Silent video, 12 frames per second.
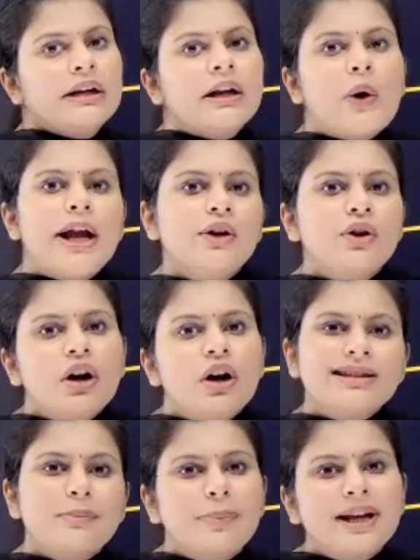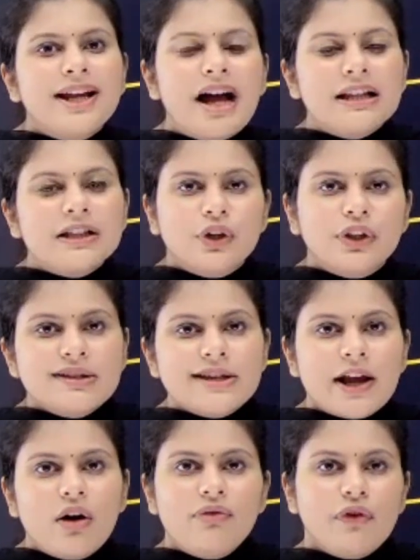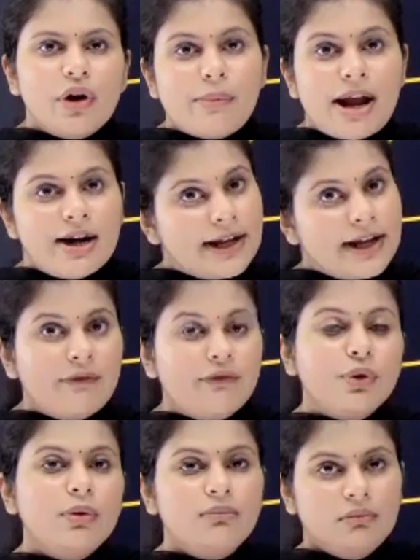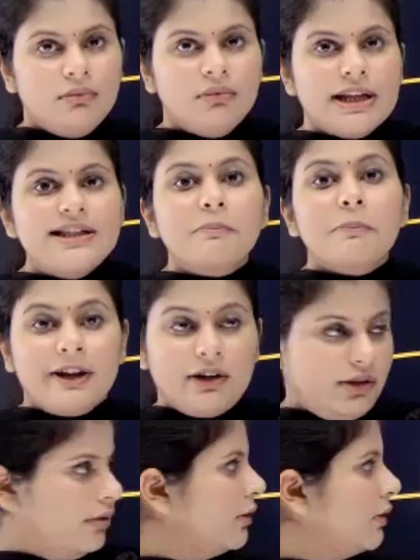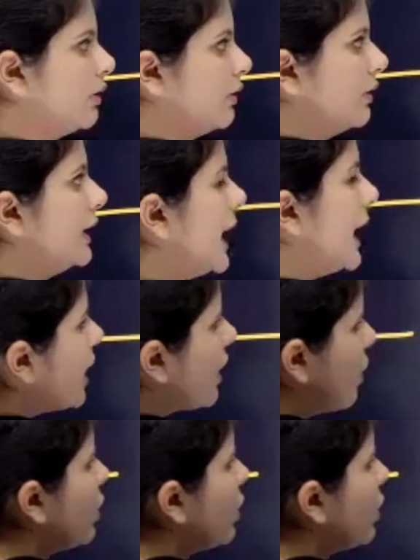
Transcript: Now I'll not simply ask for the sake of formality. I have to inspect. Then I